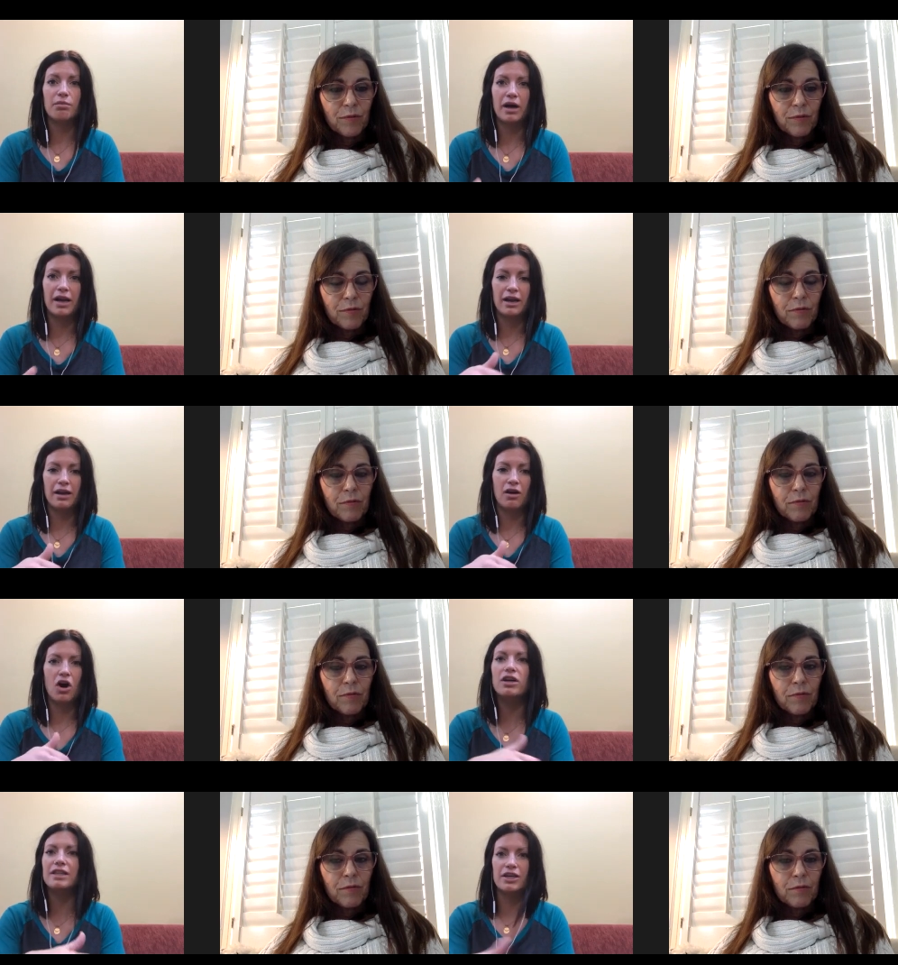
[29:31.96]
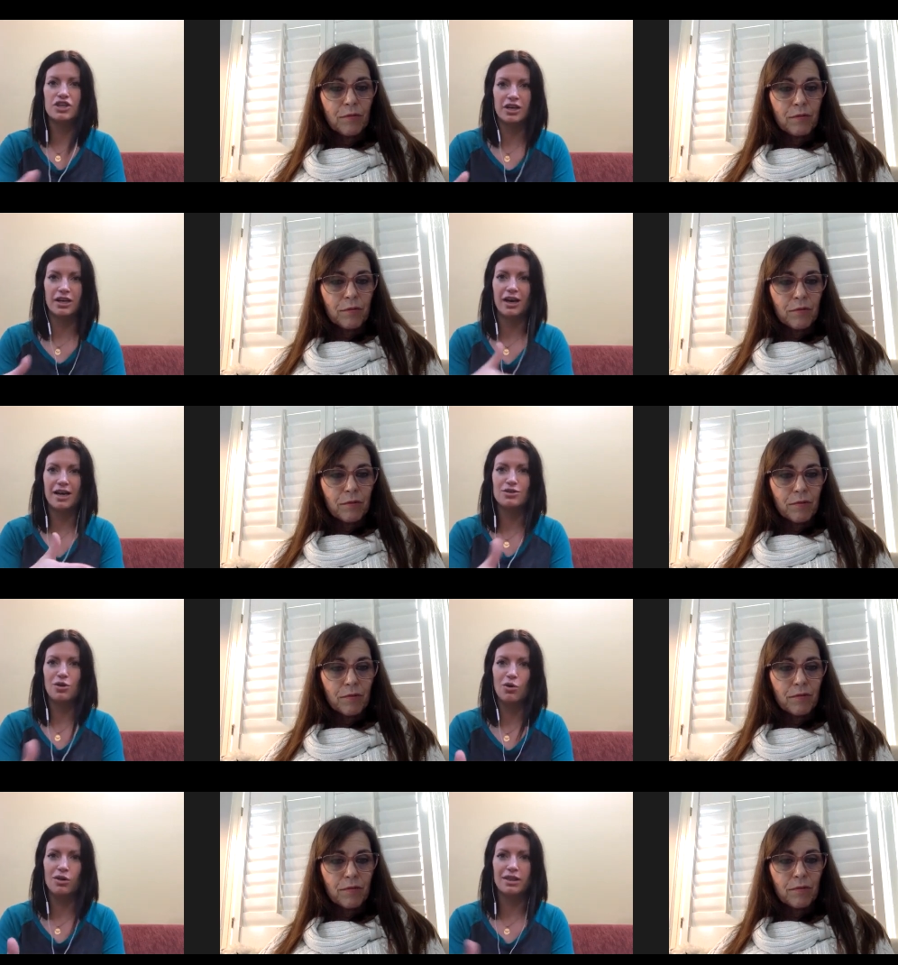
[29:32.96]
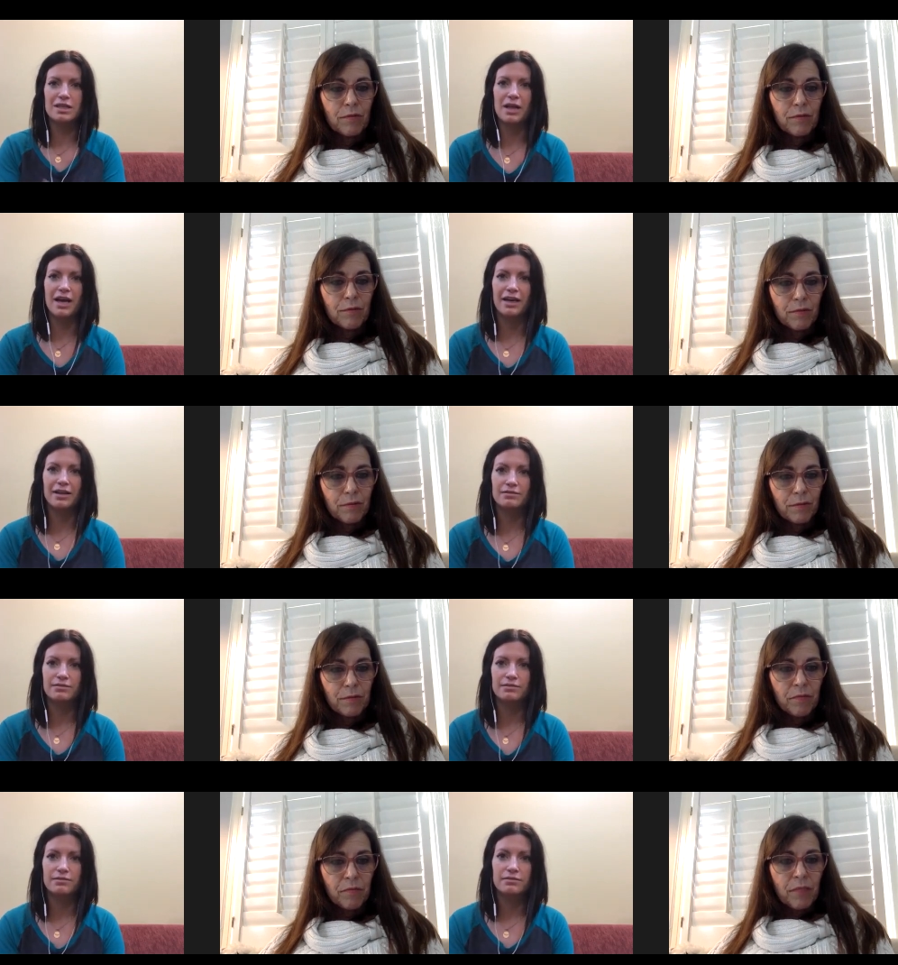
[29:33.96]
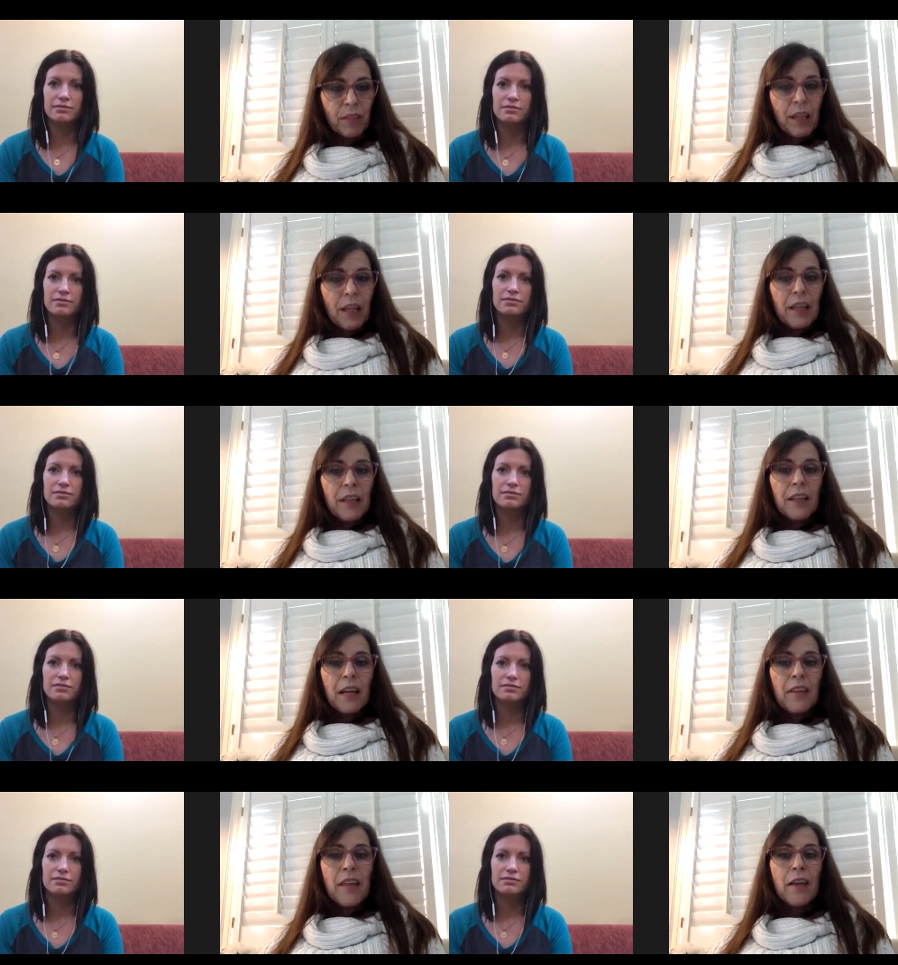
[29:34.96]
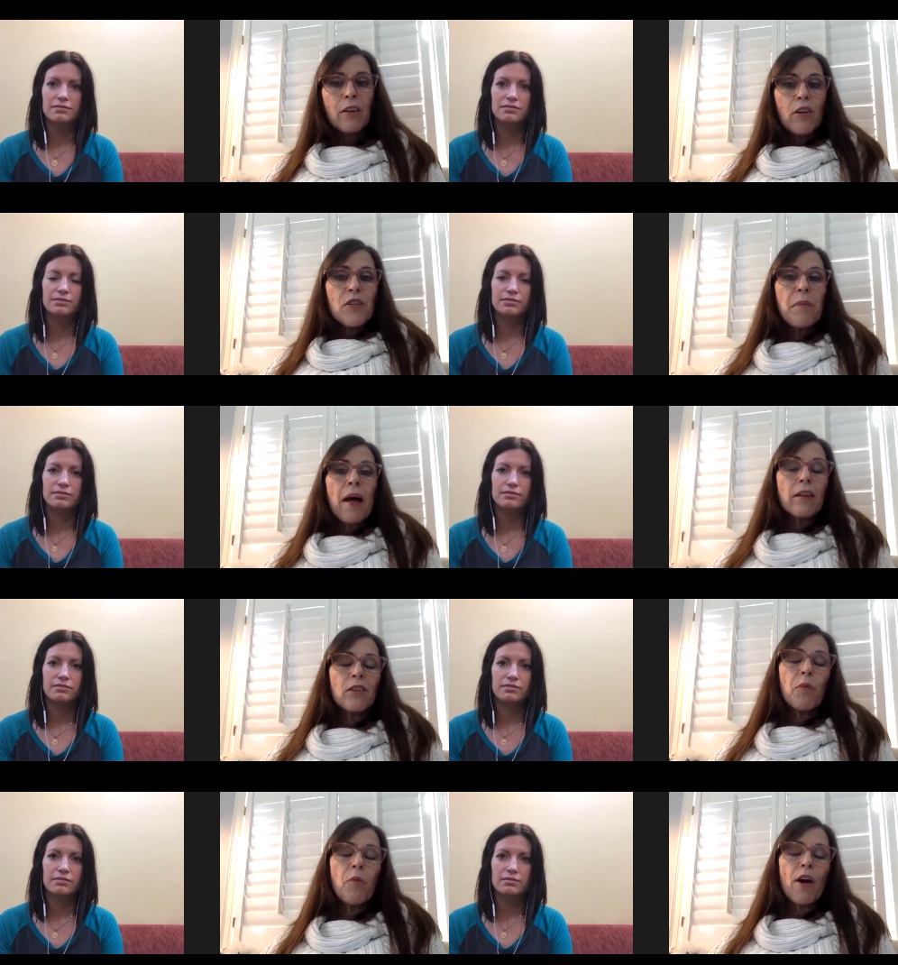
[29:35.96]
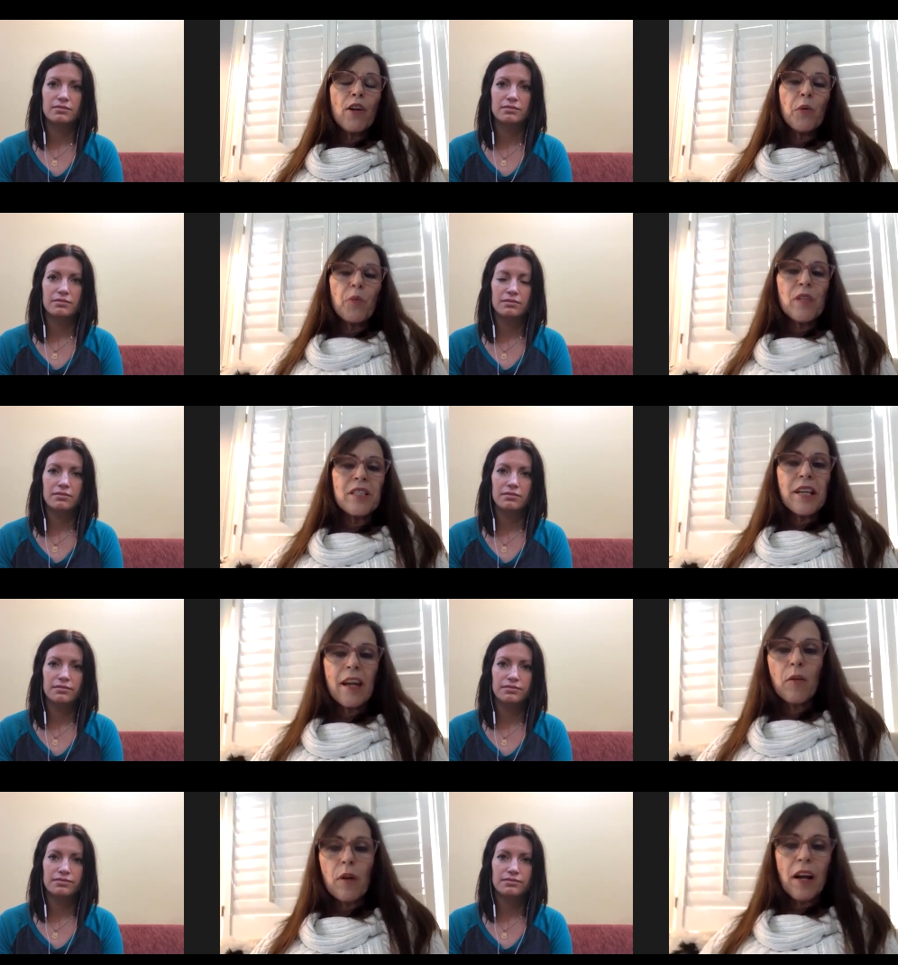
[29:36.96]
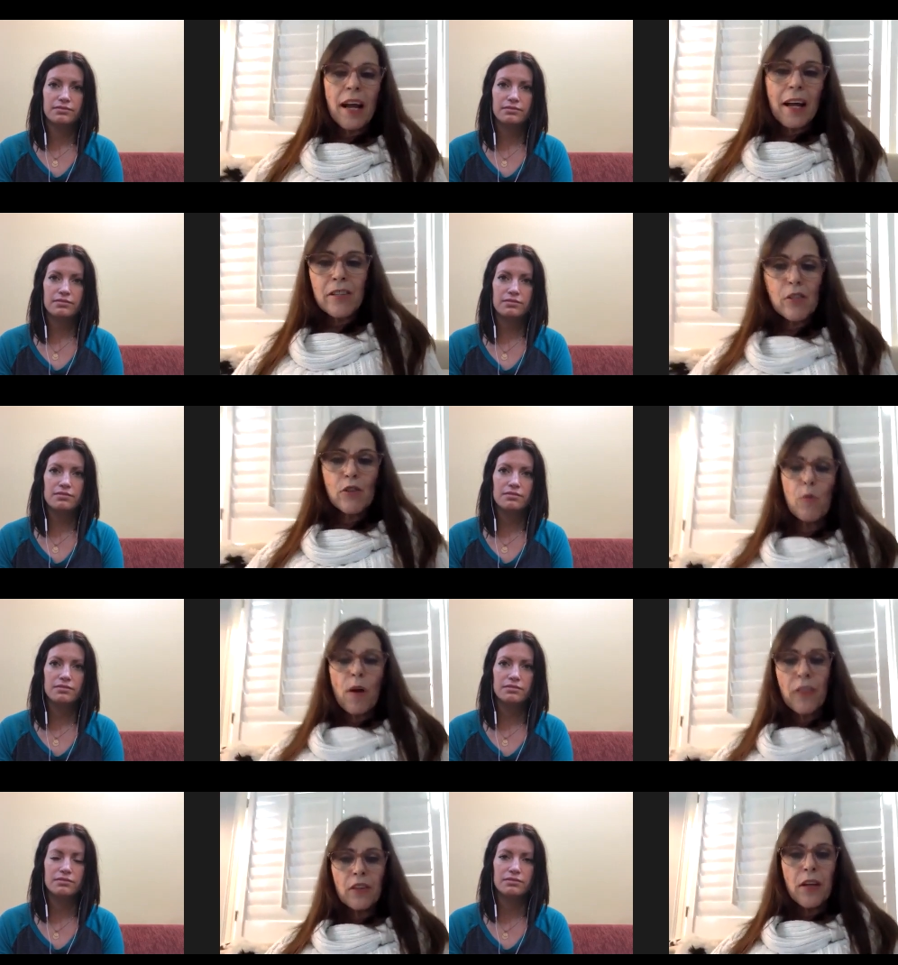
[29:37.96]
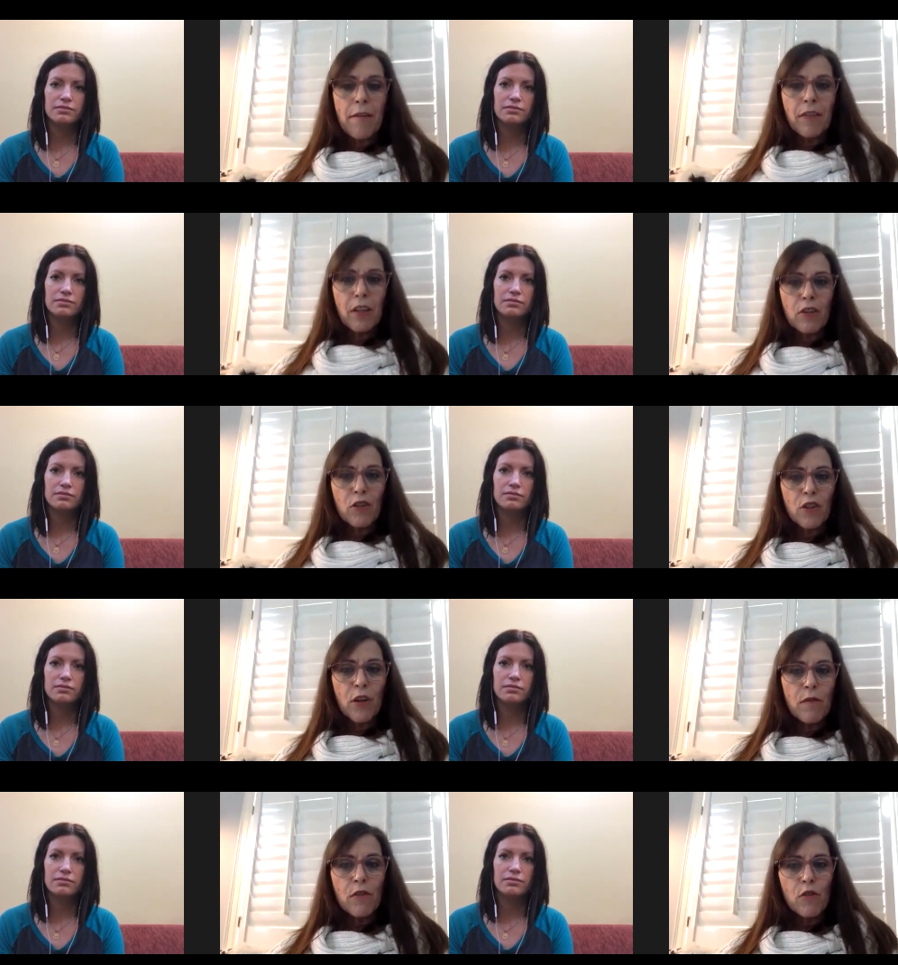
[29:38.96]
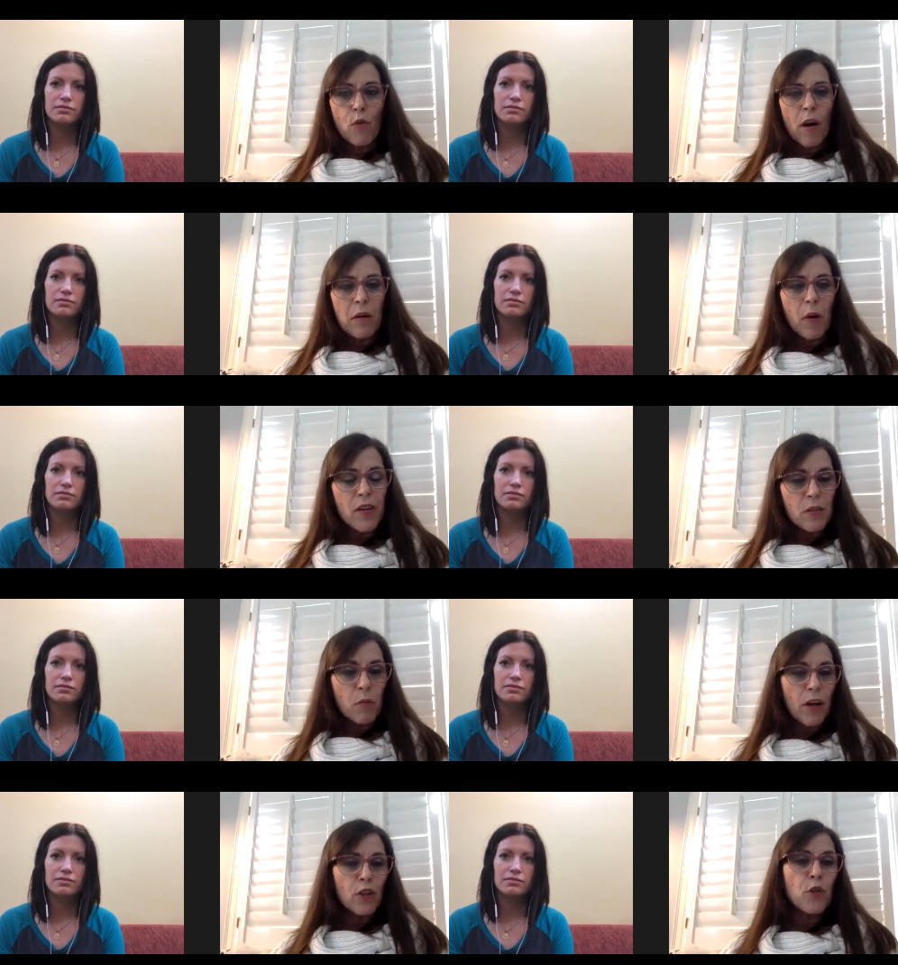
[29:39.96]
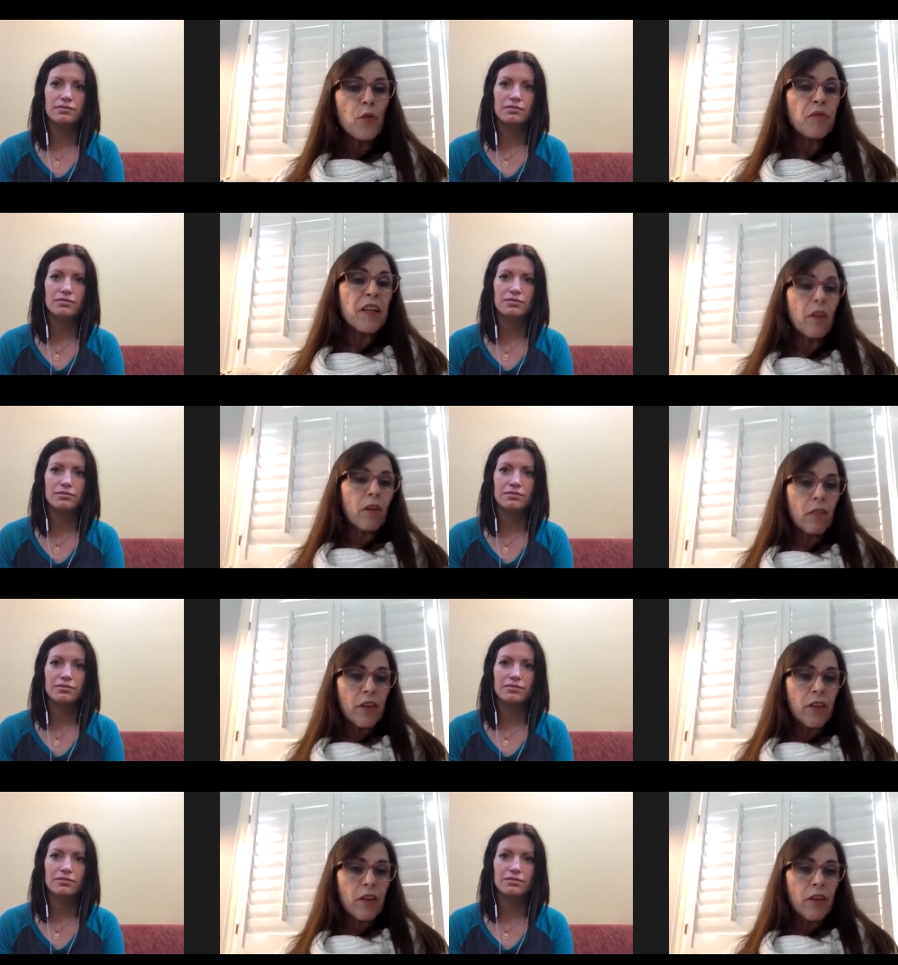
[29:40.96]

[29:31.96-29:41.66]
Speaker 1: but all nature as a whole in this planet.
Speaker 2: And that goes back to what you were saying when I asked you what the definition of joy was, what you feel